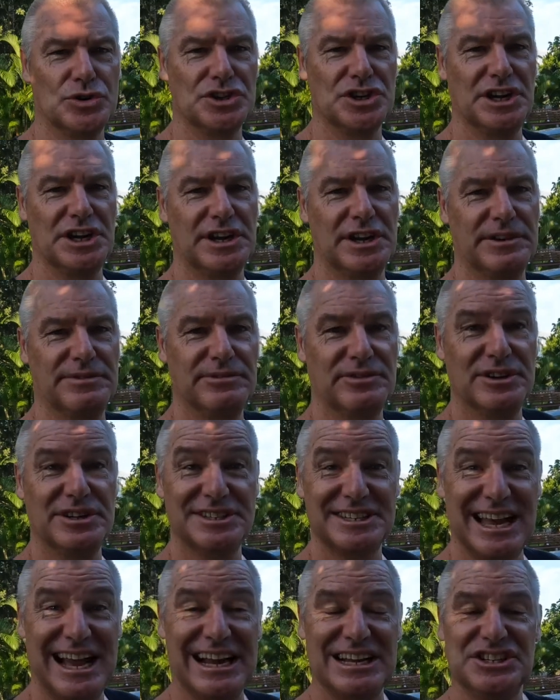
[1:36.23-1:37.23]
Cheika for
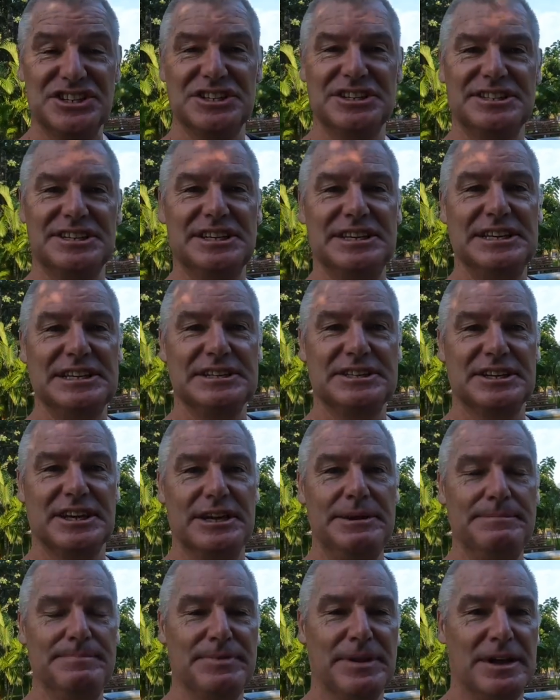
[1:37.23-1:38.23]
his Argentinian
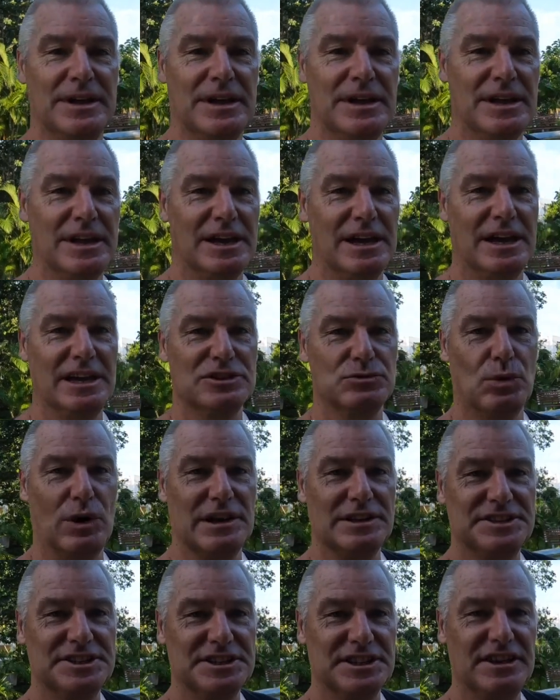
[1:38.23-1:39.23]
team, as well
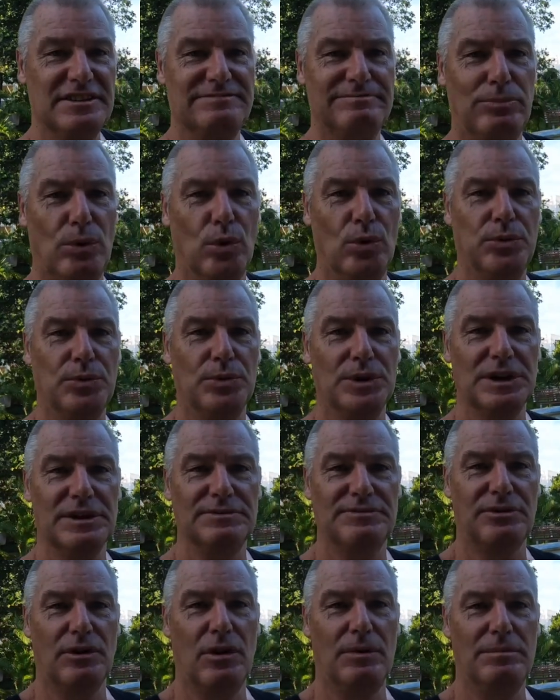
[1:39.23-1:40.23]
as Steve Borthwick
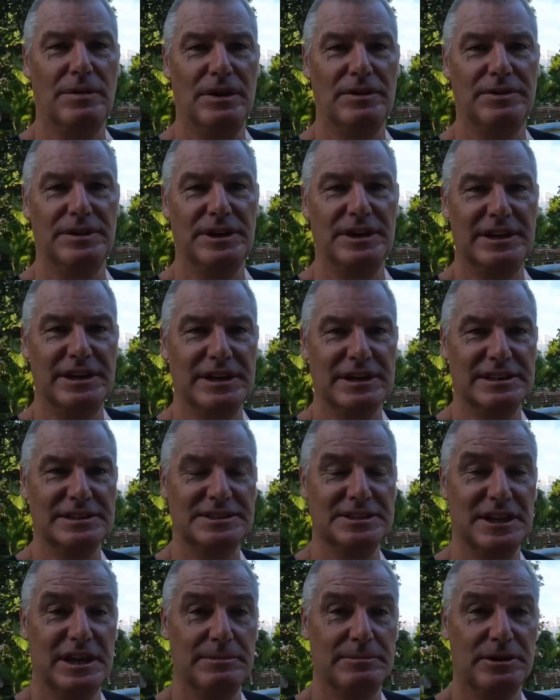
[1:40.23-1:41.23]
from the
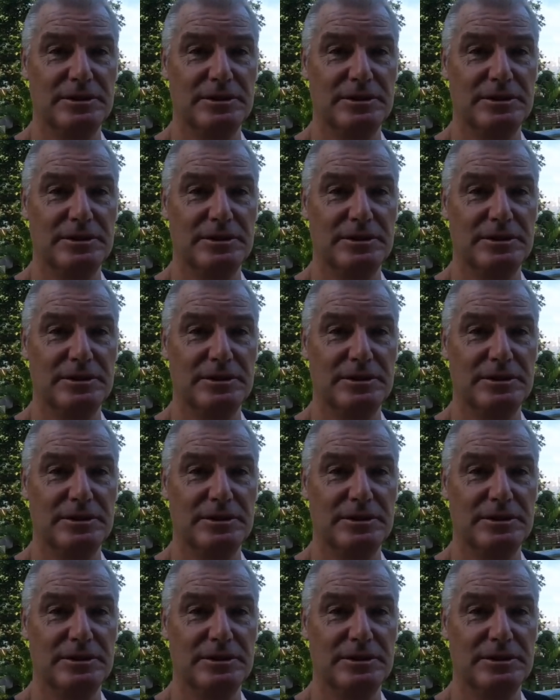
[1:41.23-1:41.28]
England team.